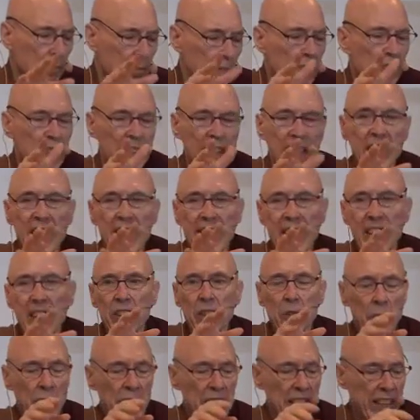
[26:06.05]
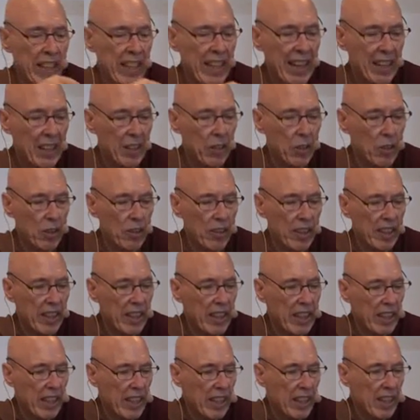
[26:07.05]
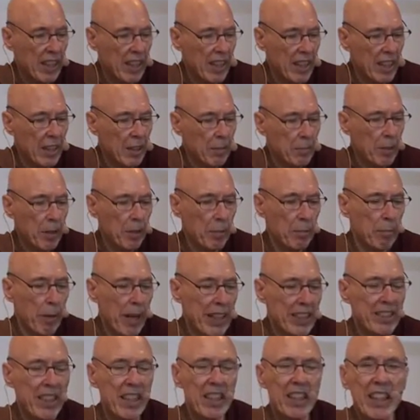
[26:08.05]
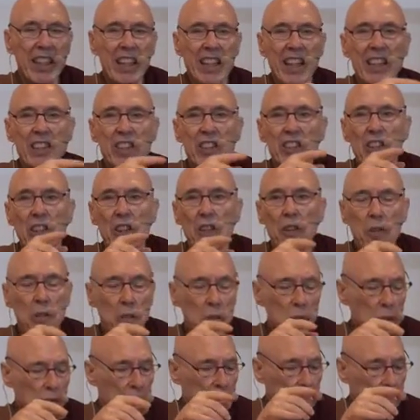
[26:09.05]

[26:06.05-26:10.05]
neatly into any category, but basically they show